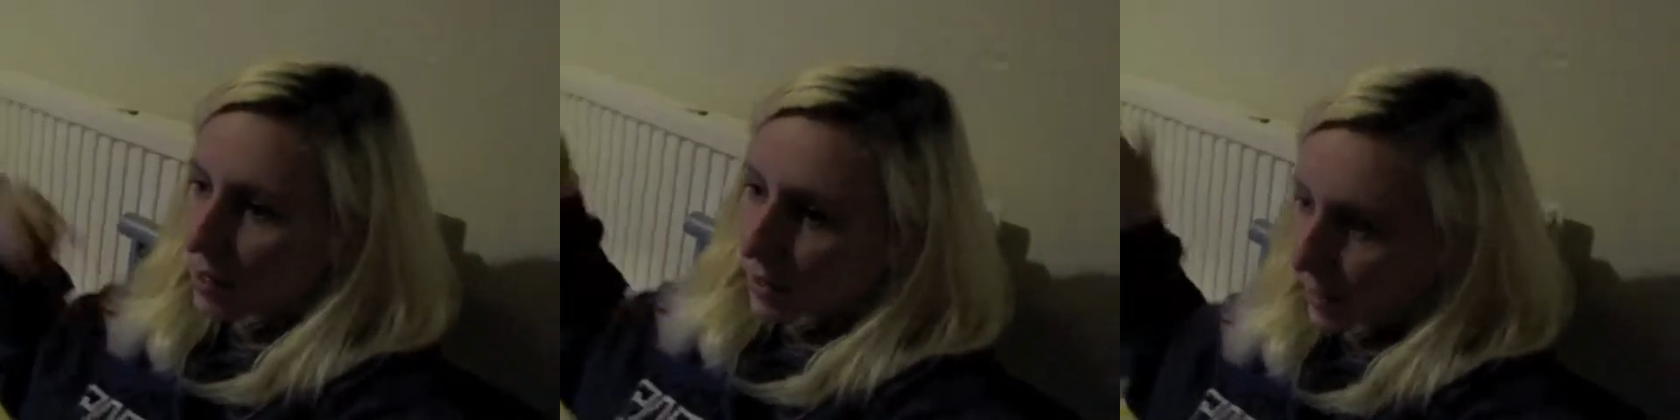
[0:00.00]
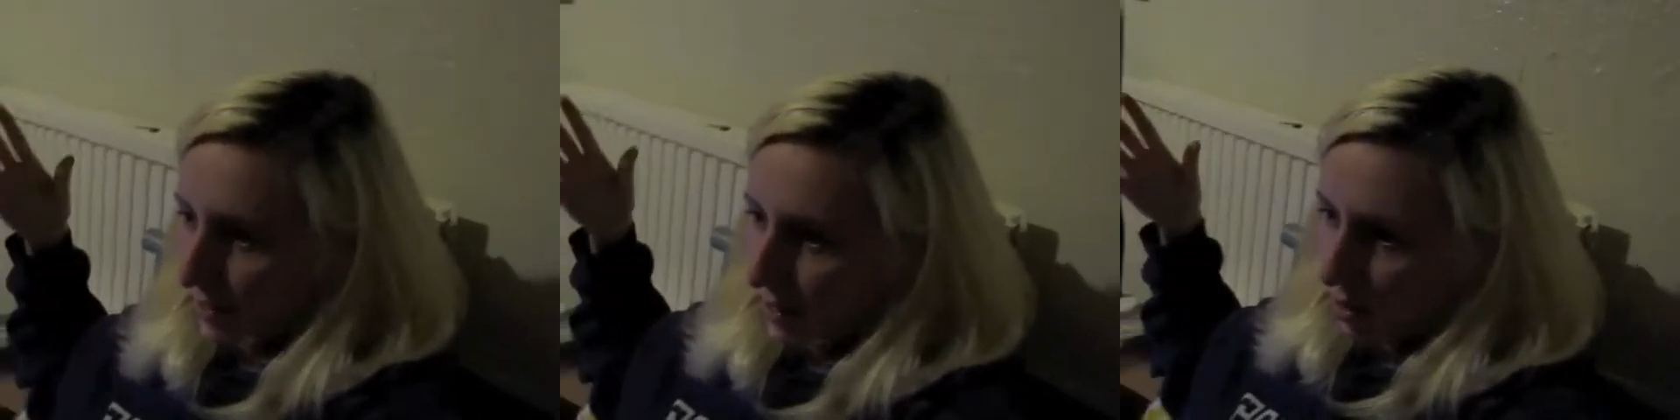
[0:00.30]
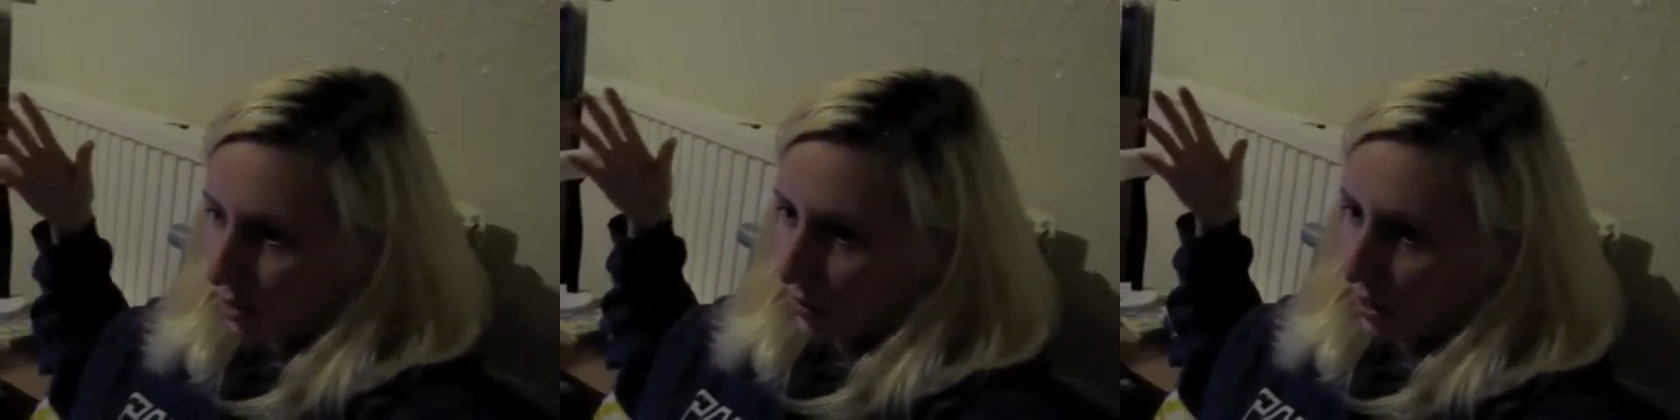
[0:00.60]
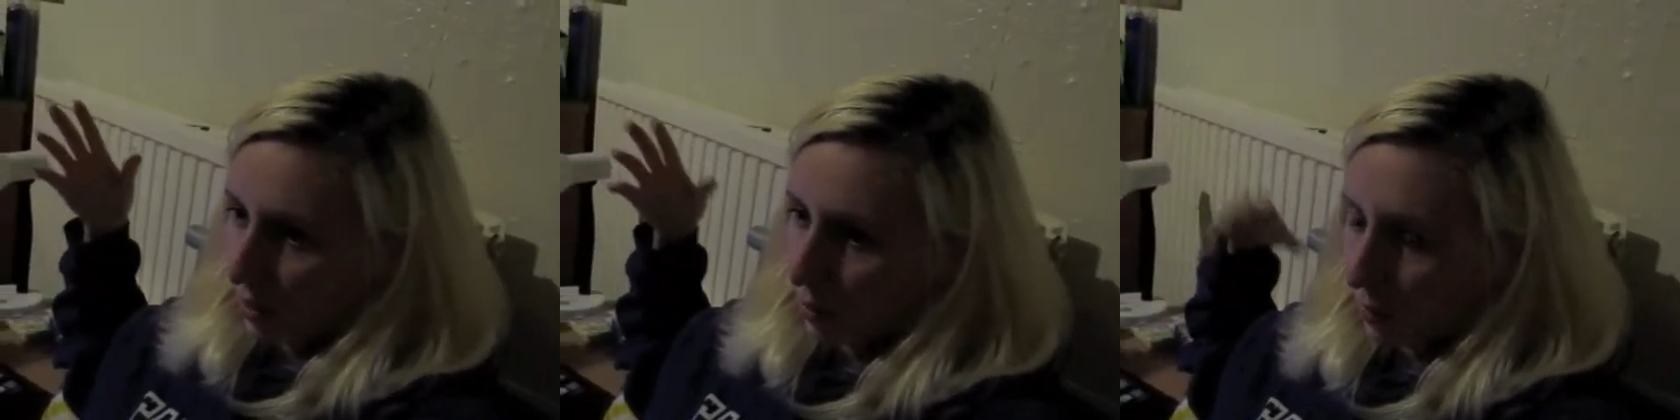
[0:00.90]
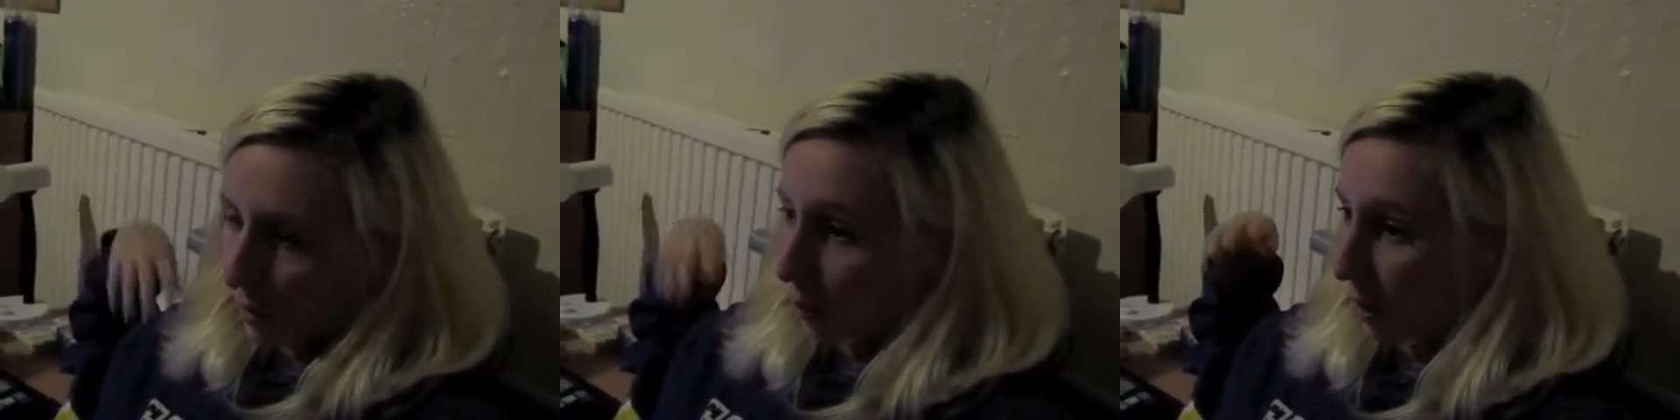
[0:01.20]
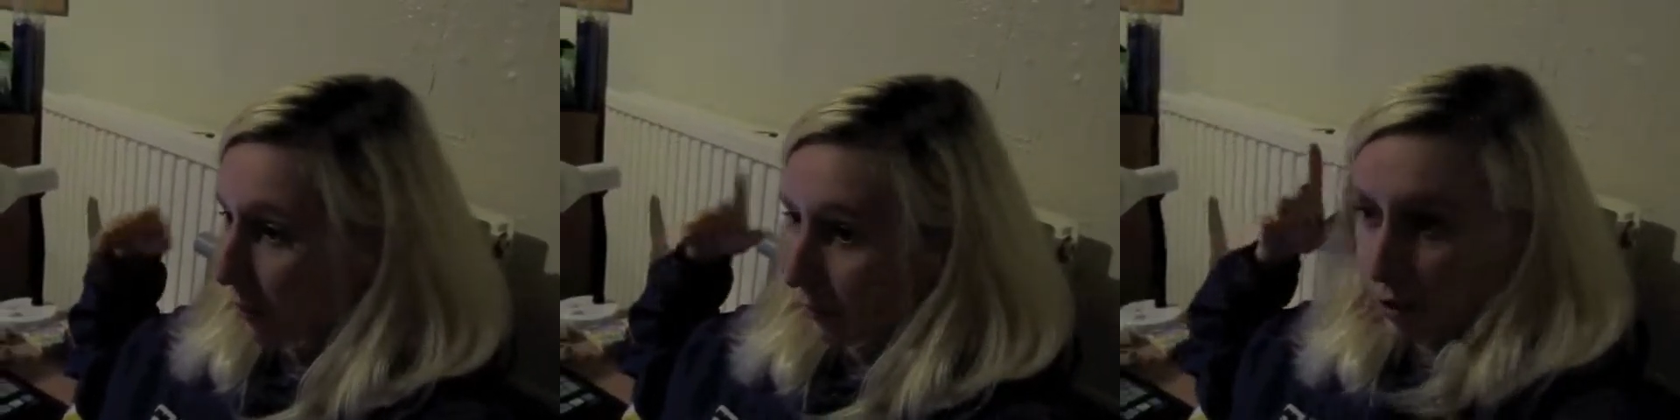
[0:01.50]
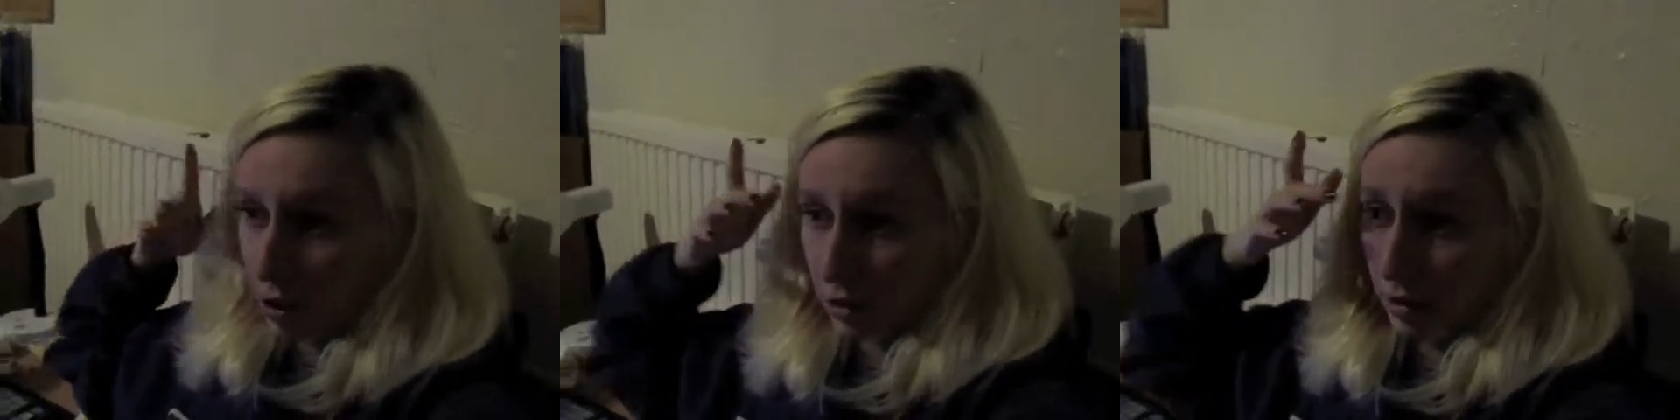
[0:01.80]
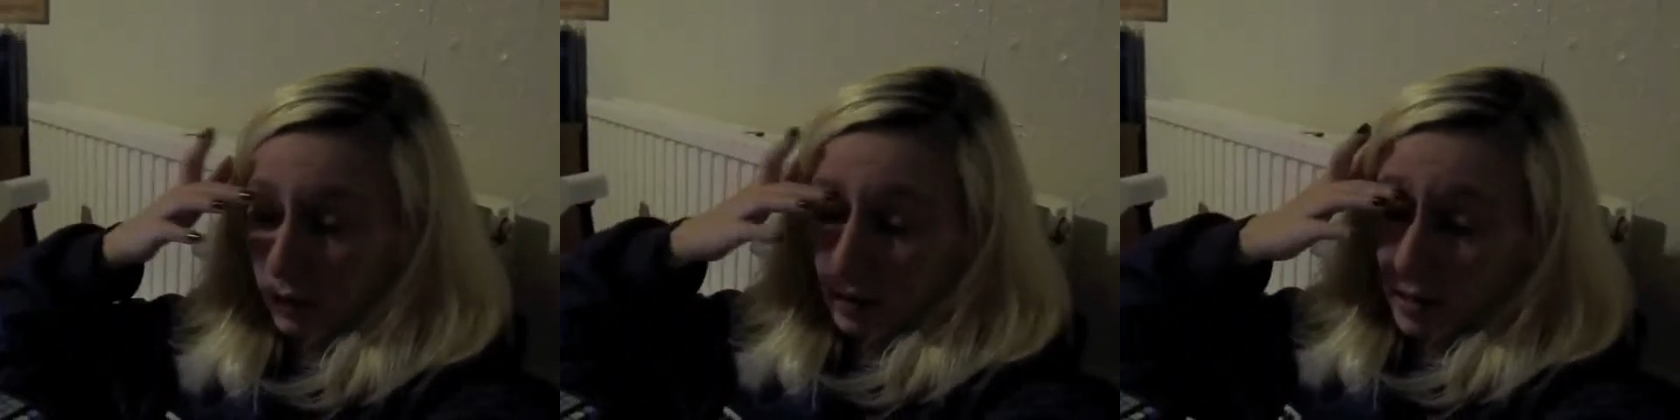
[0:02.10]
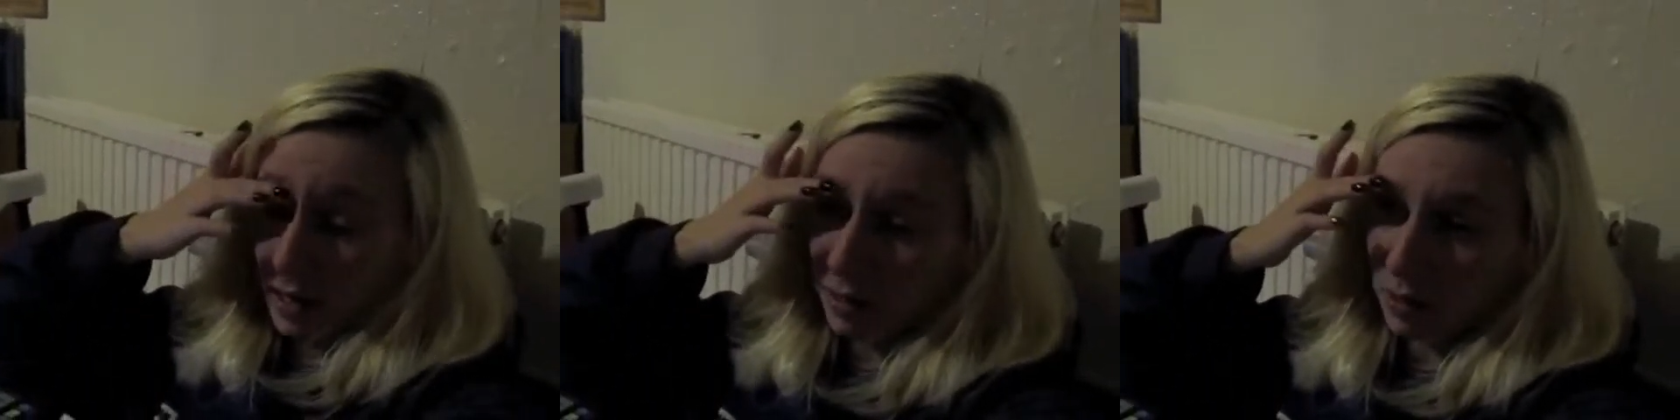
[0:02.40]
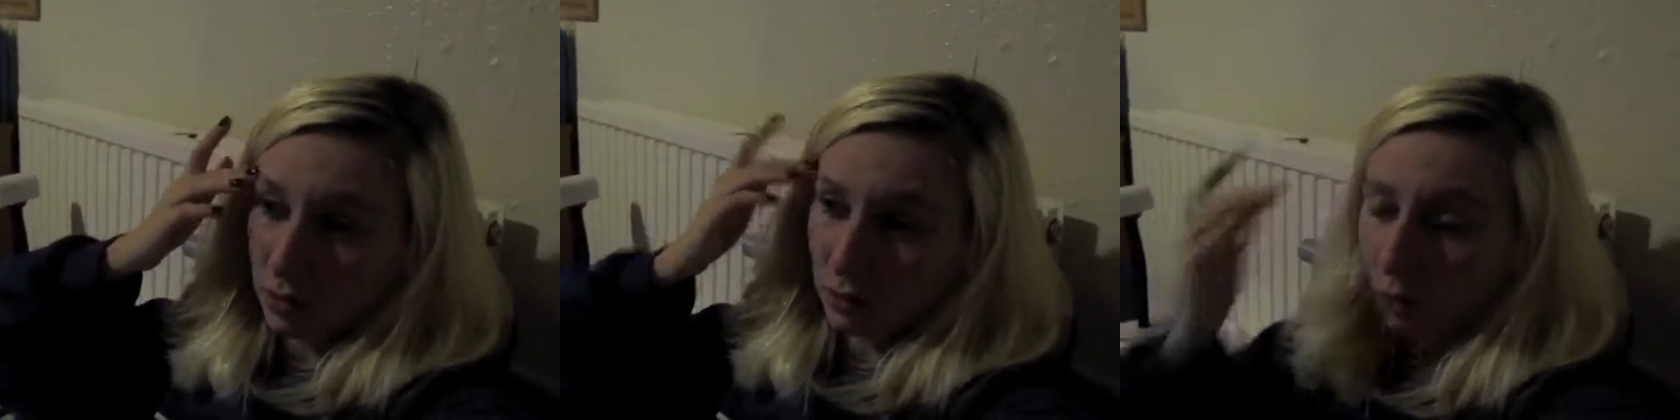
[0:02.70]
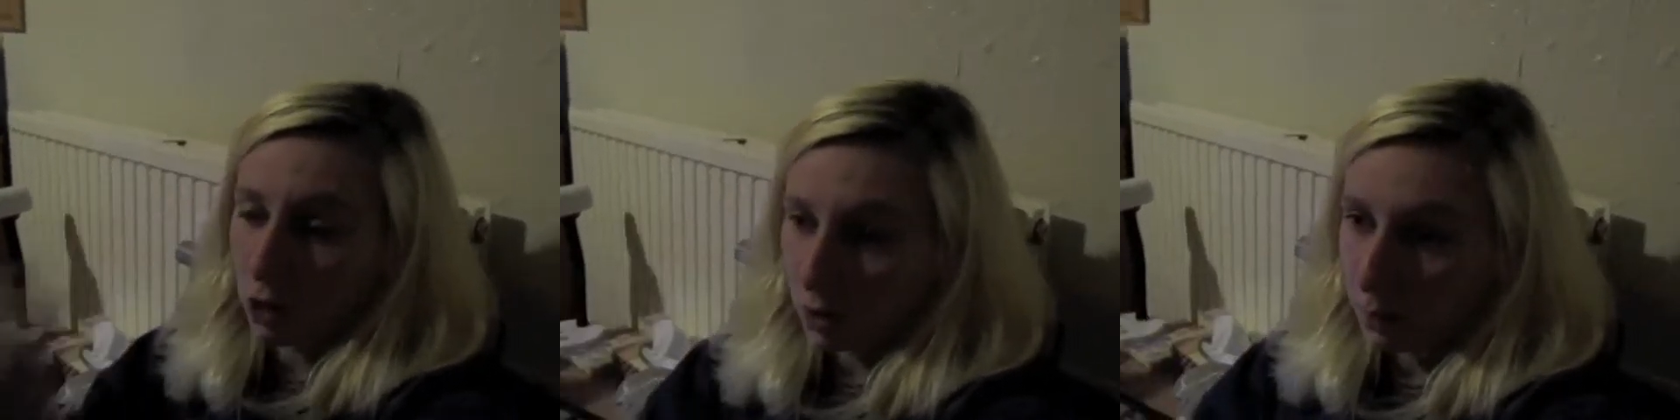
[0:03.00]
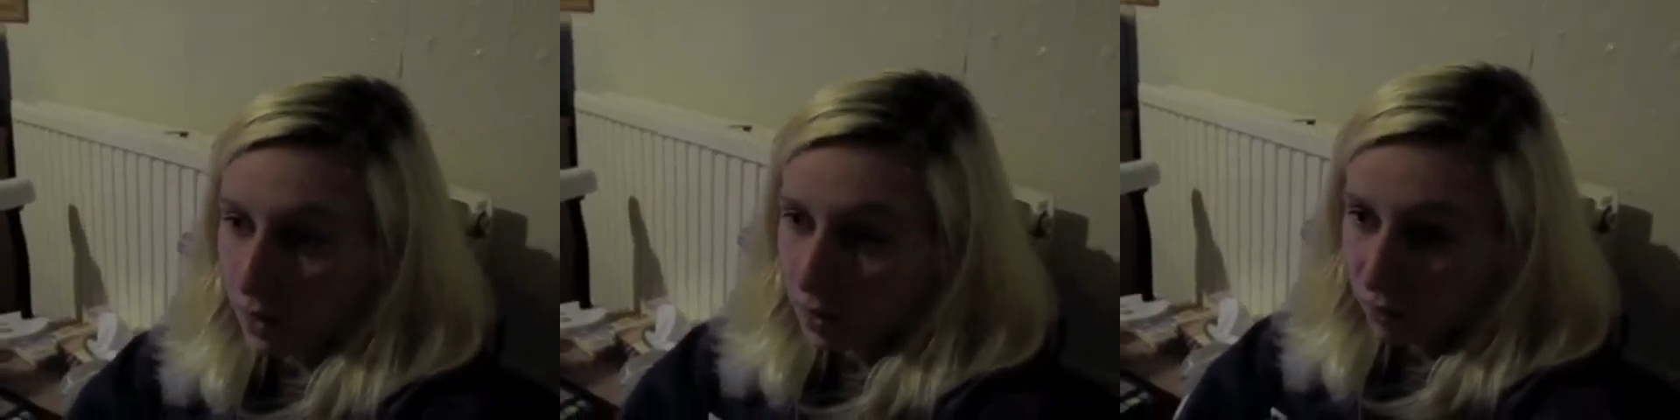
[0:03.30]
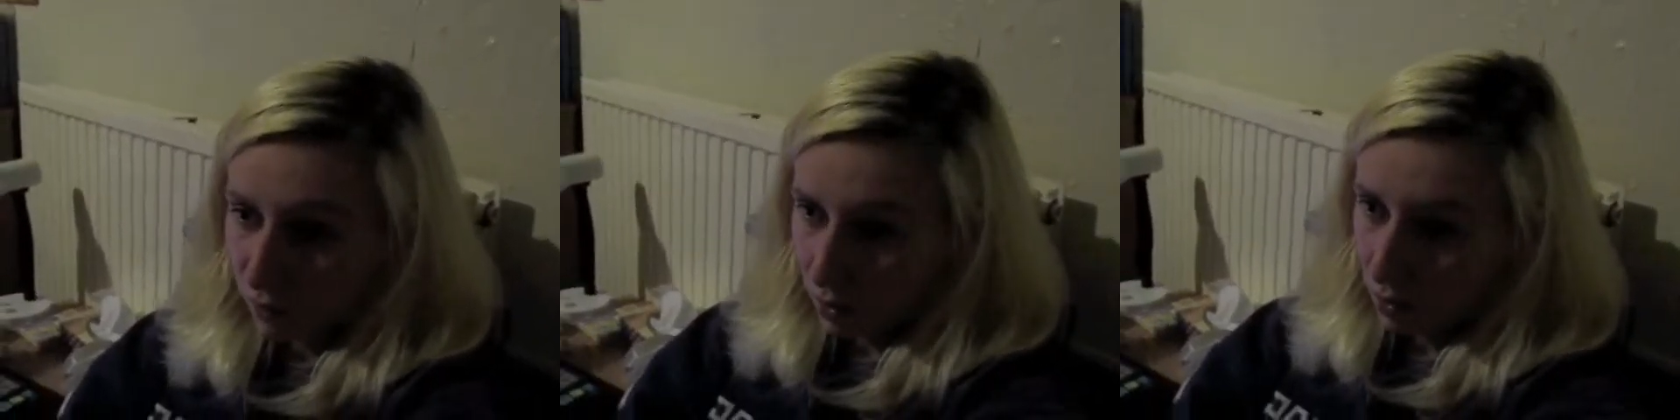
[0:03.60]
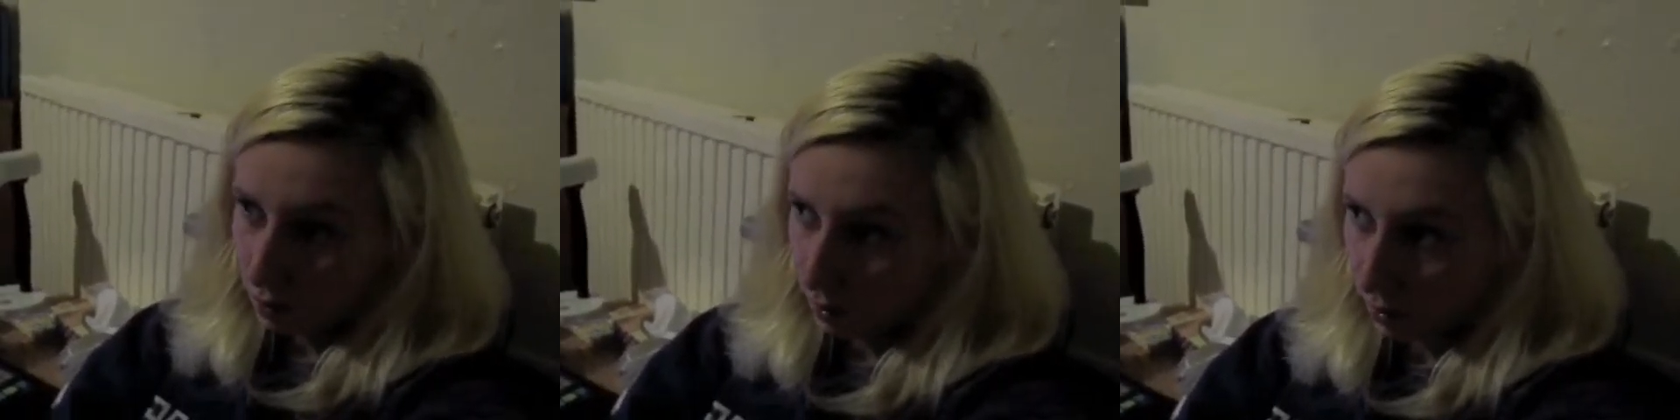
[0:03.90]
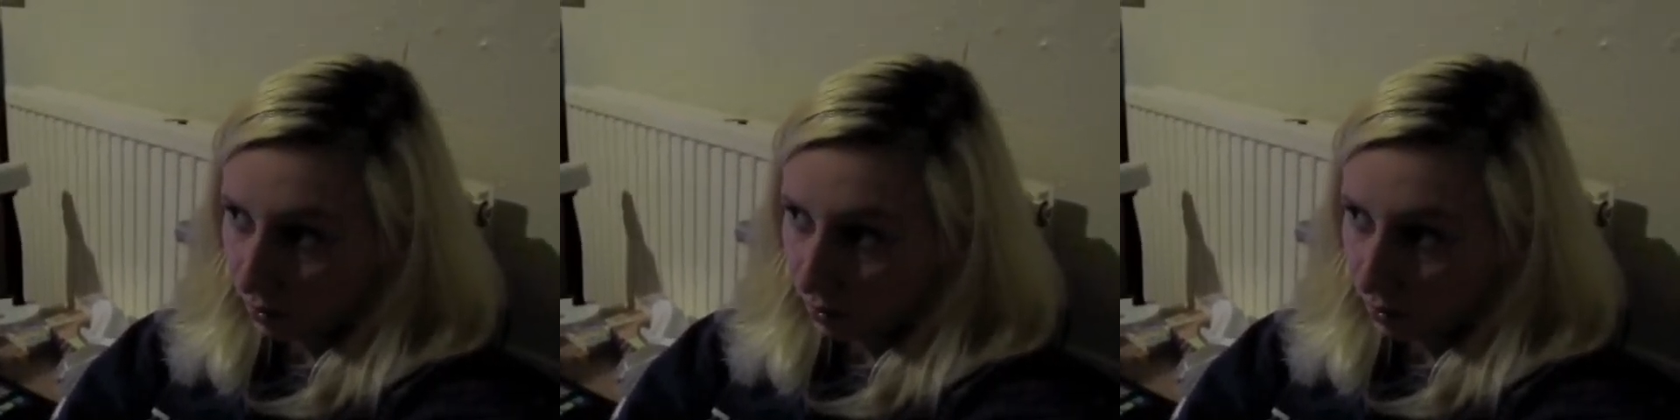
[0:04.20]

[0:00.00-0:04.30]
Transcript: And yeah, so now I'm probably just gonna edit the Vlogmas from